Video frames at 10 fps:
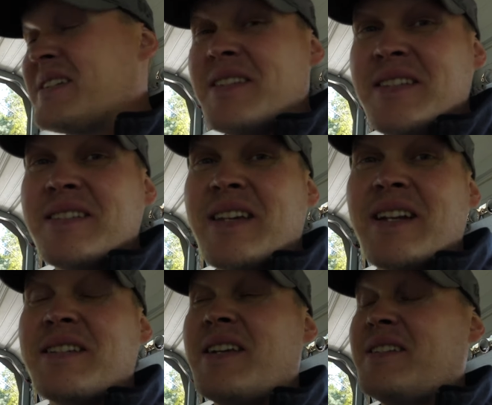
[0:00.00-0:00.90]
like I said, this is kind
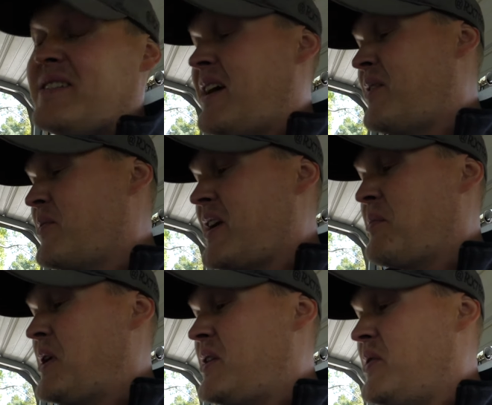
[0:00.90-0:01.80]
of sketchy. I don't
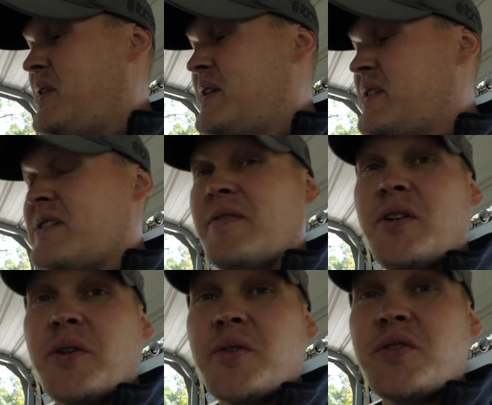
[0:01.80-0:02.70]
recommend doing this because if you
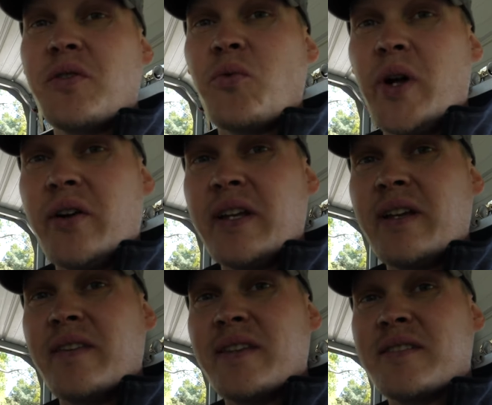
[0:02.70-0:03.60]
don't know what you're doing welding
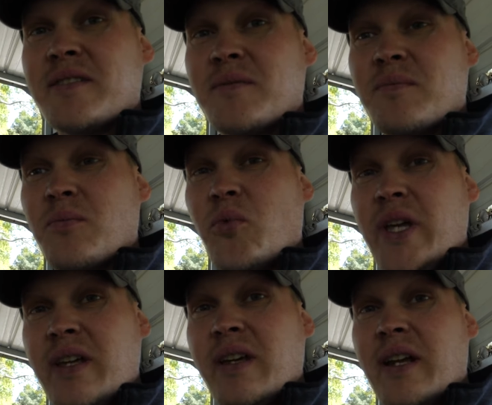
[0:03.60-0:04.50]
and this is
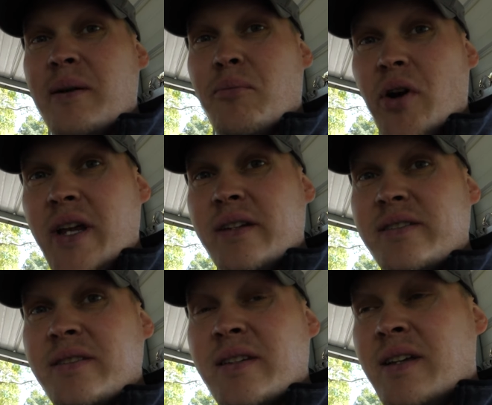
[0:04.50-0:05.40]
weak and it
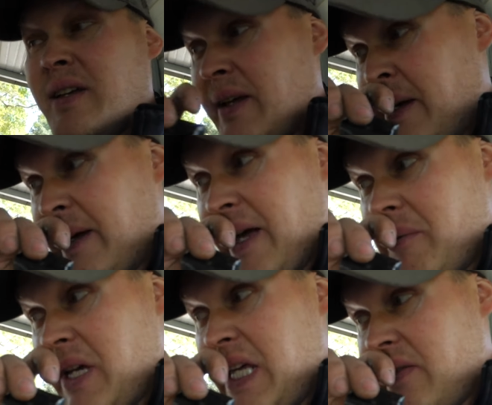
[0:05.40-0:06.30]
breaks, I
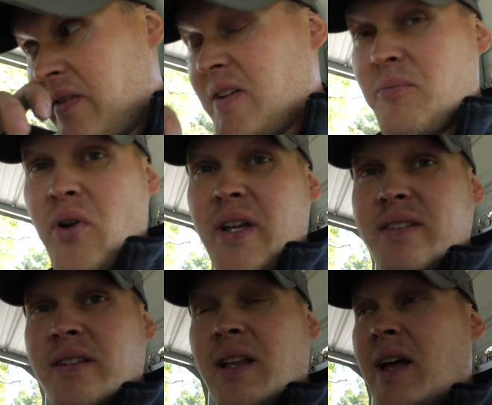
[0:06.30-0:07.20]
mean, even if it
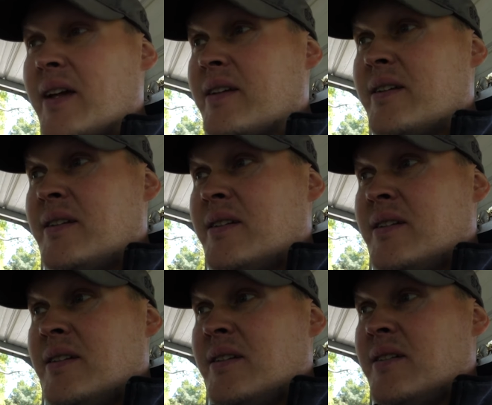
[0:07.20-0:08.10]
breaks at like
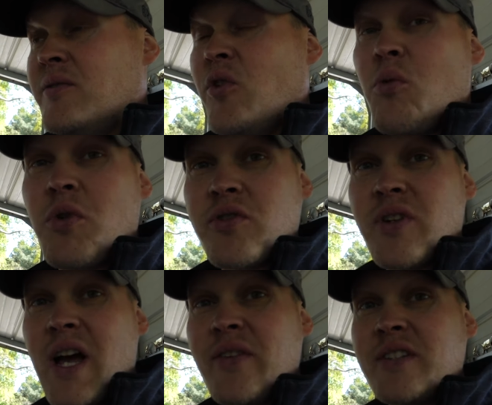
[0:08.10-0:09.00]
normal
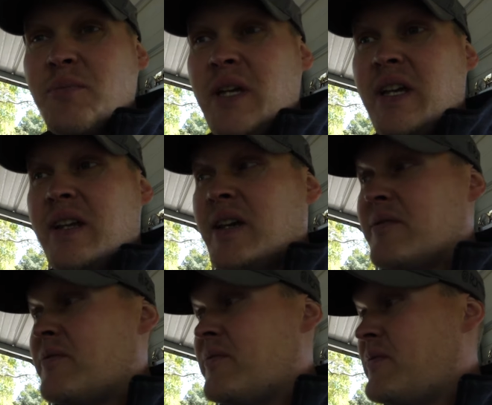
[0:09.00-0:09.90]
driving speed at
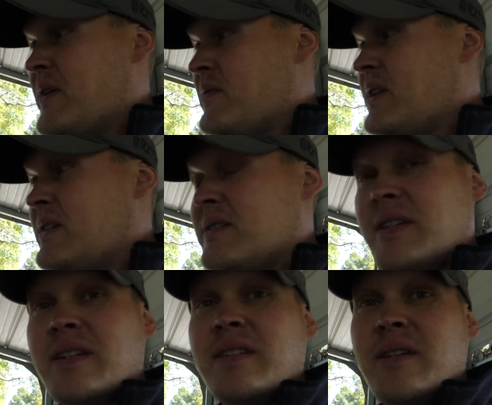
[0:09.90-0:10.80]
50,
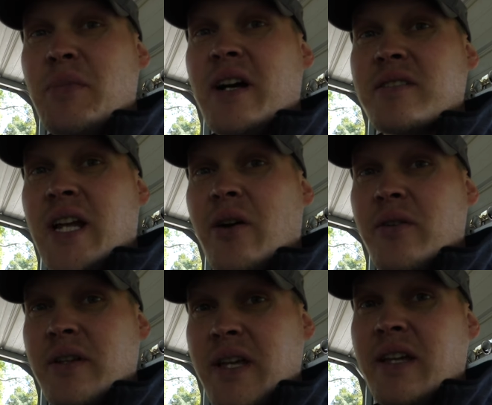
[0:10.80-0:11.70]
60 miles an
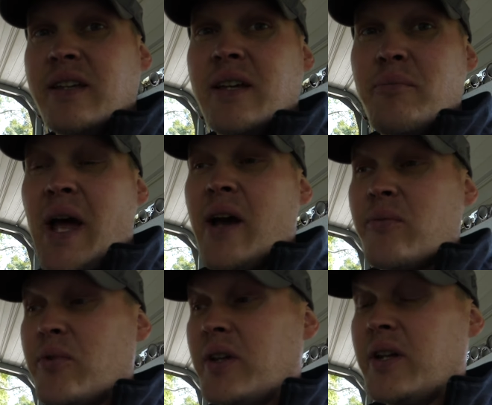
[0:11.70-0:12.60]
hour, it could get
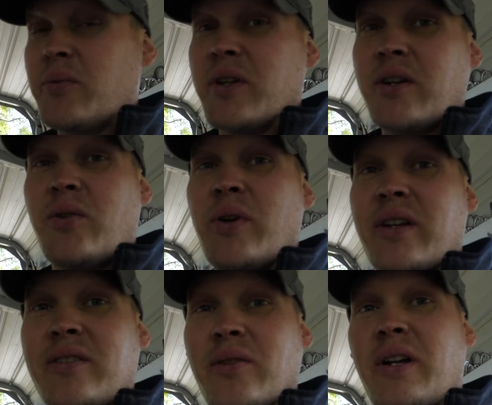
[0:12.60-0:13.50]
bad really, really
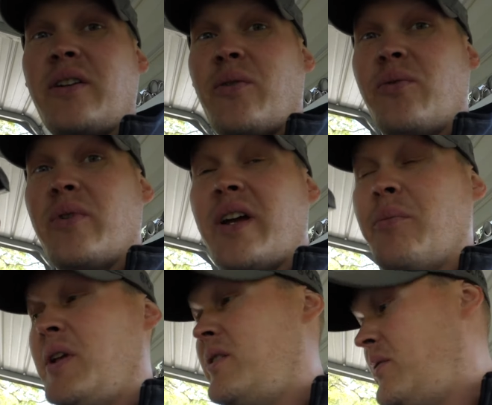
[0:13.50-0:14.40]
quick. So I don't
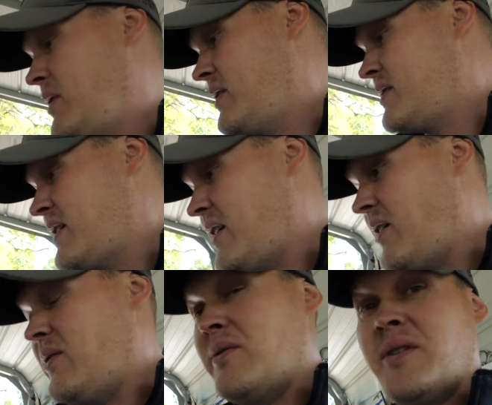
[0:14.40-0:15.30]
recommend doing this at
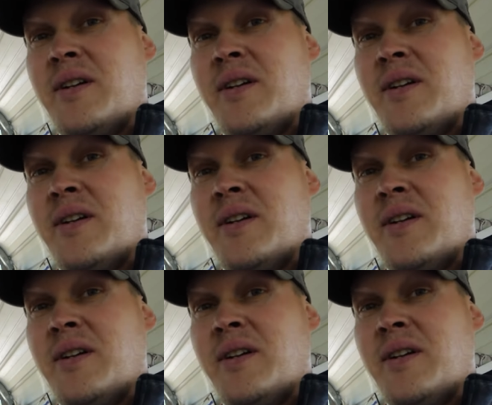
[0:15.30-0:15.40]
all.